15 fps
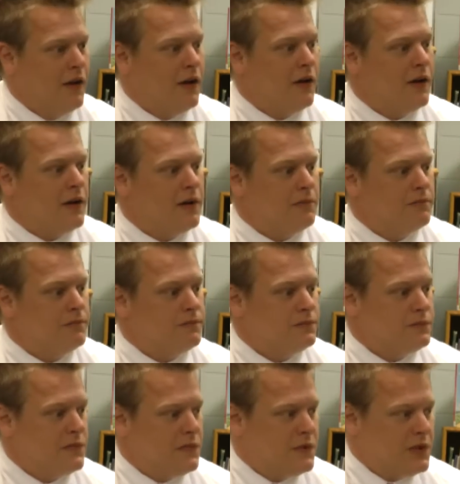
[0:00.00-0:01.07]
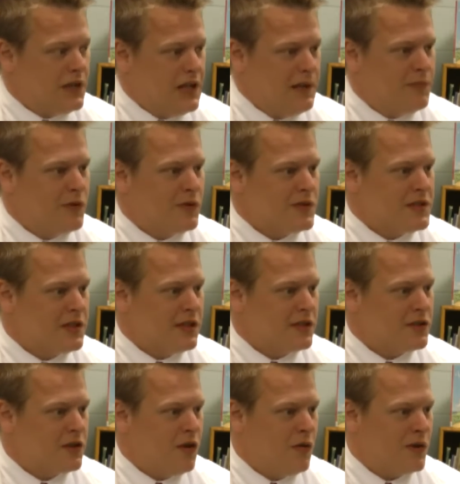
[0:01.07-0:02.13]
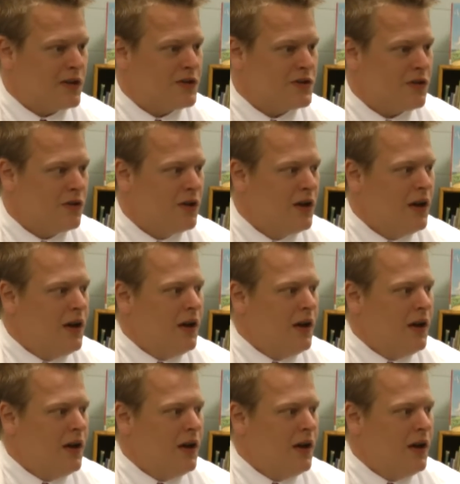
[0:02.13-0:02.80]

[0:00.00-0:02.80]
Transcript: to keep those things going. So.